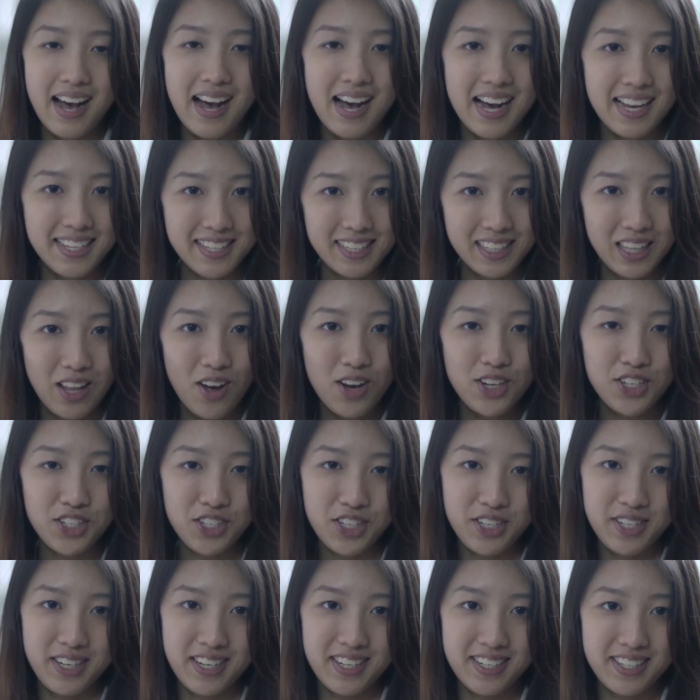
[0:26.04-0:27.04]
As a law
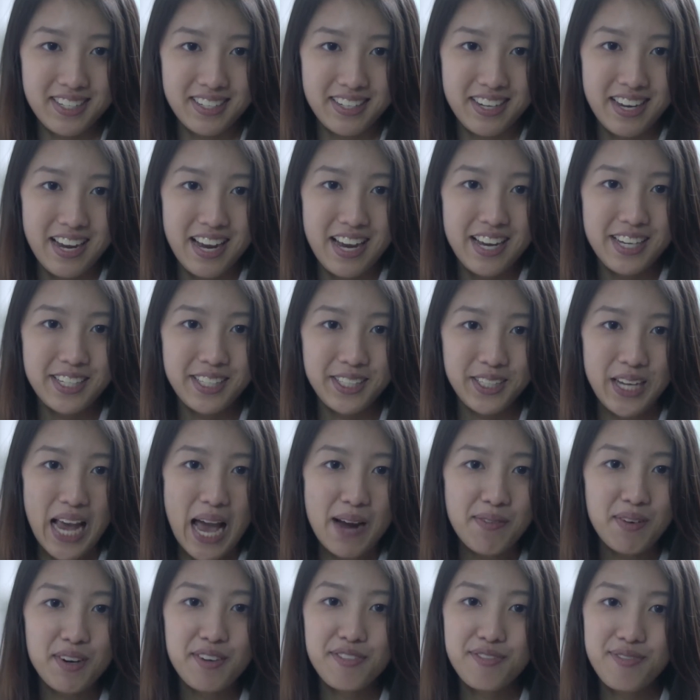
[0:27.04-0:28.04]
student, do you
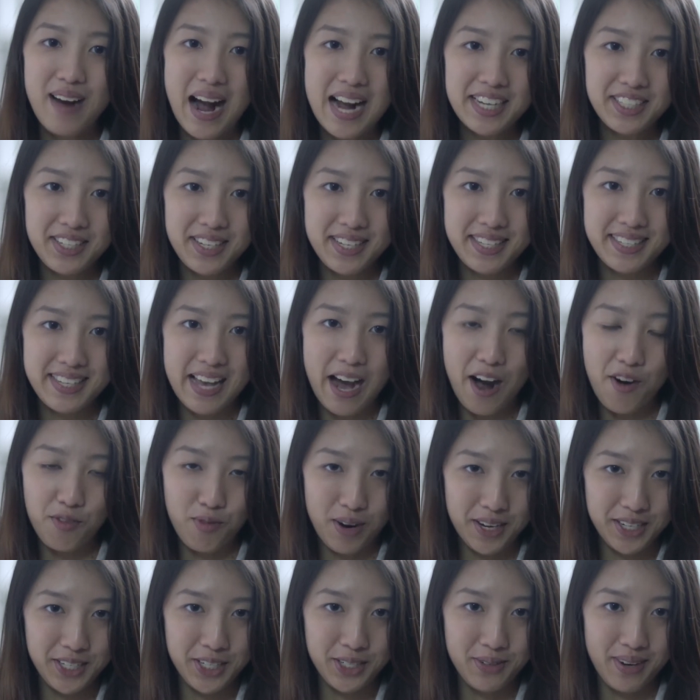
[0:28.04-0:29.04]
ever find yourself
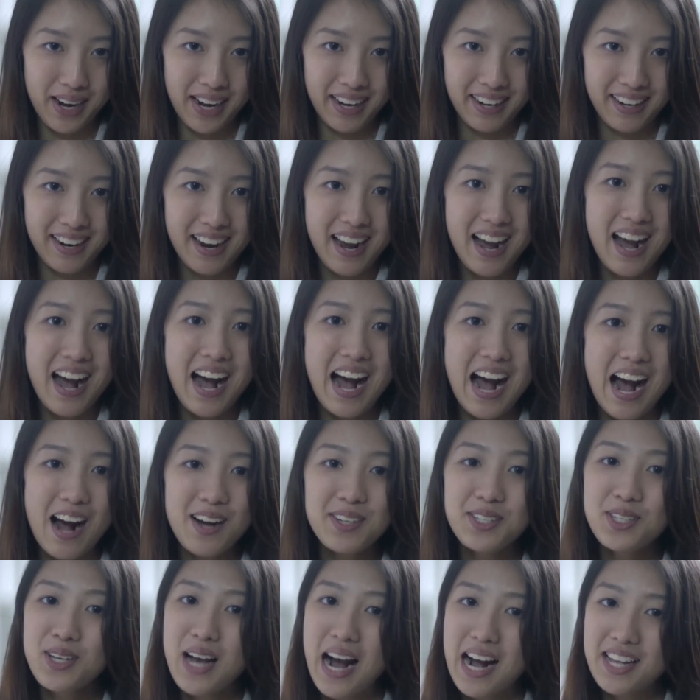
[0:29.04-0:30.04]
wondering how
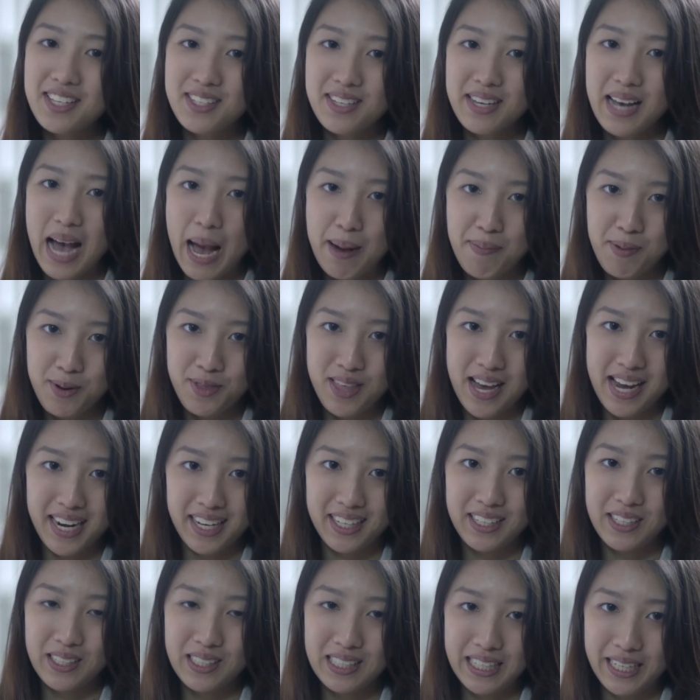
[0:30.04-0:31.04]
to answer
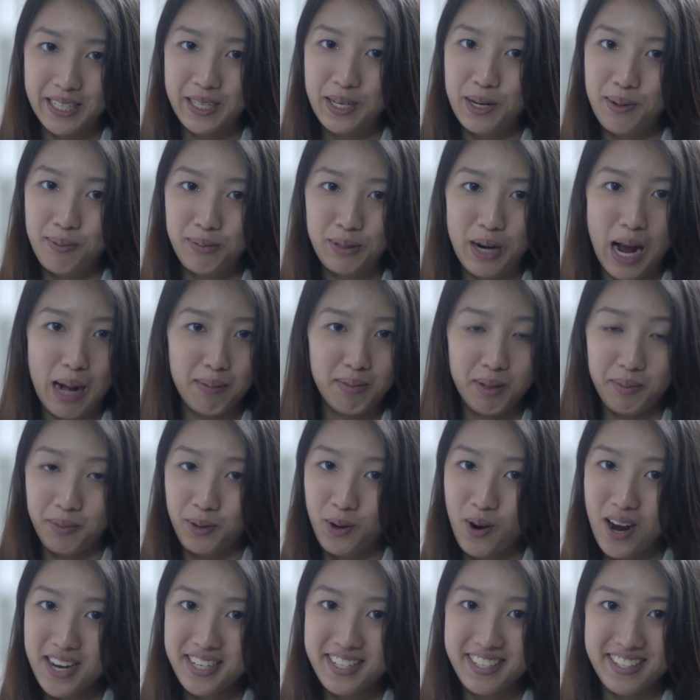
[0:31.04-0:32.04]
hypothetical legal problem
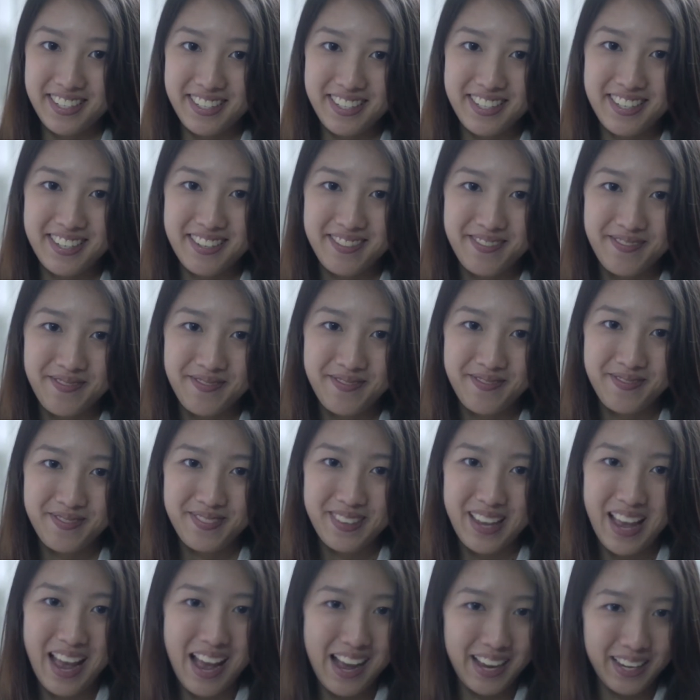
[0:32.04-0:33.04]
questions?
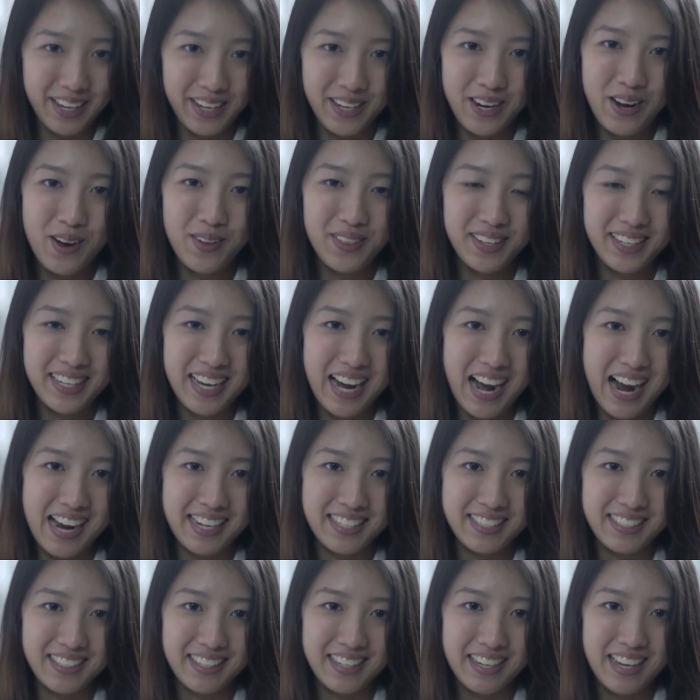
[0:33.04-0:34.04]
You know the
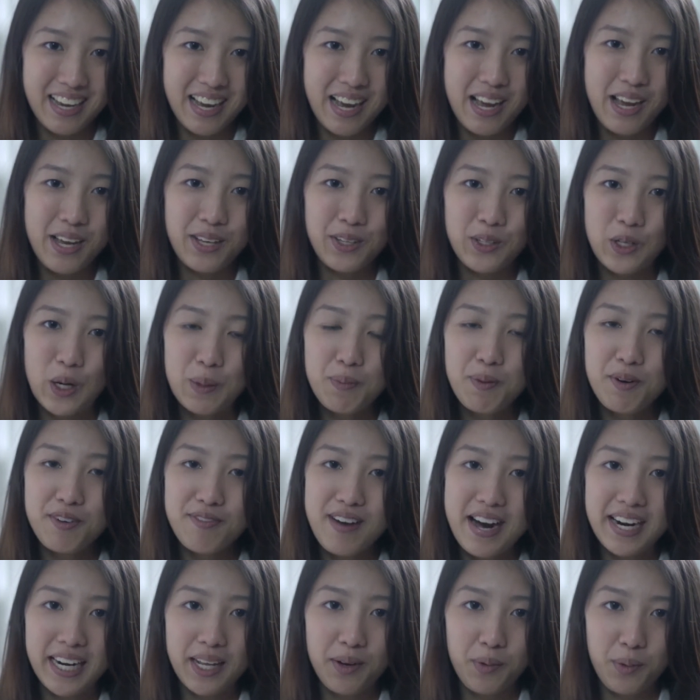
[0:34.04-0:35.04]
kind. You're
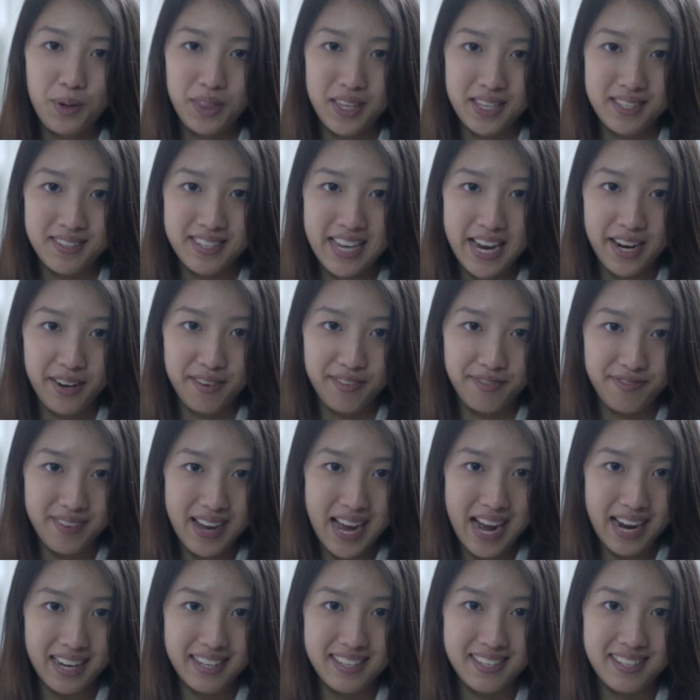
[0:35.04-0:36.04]
provided with a set of
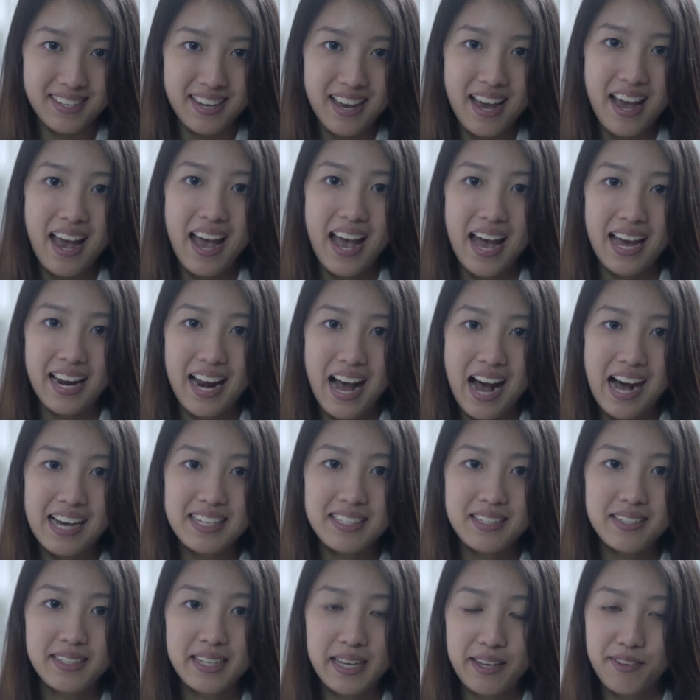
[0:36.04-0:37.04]
facts and
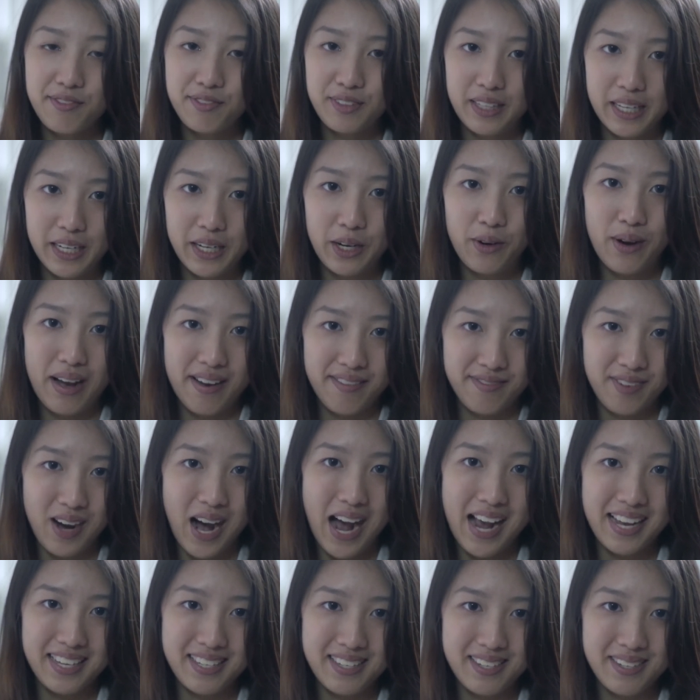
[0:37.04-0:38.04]
asked to give legal
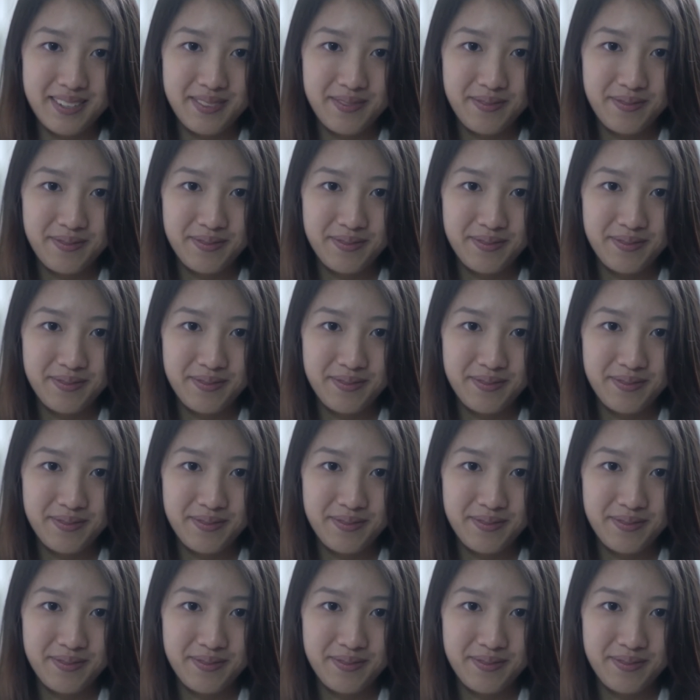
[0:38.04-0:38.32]
advice.